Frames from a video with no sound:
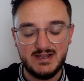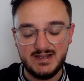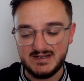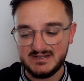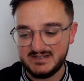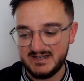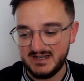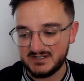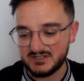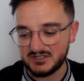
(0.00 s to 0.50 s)
He
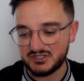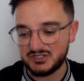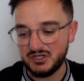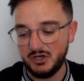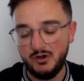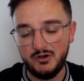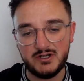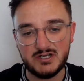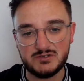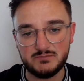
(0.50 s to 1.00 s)
takes a
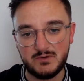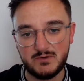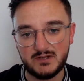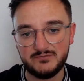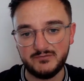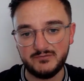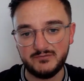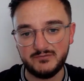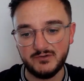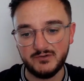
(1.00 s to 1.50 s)
shot on his
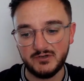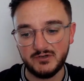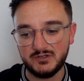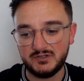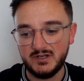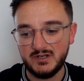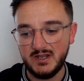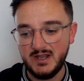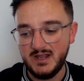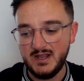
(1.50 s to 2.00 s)
weak foot
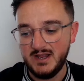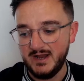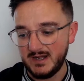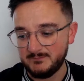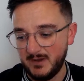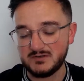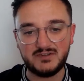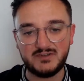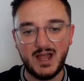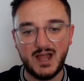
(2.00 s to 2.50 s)
and it
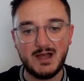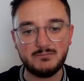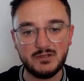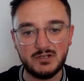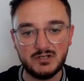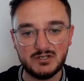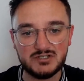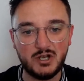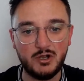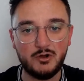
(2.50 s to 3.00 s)
bounces off Dan
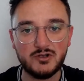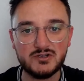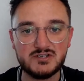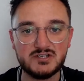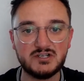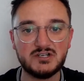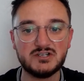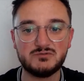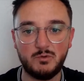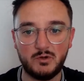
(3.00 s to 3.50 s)
Burn's
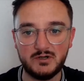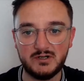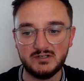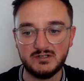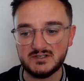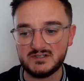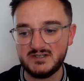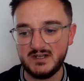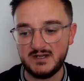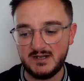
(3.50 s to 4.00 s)
arse, and it's
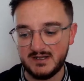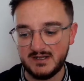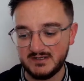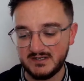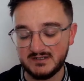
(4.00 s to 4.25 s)
1-0 City.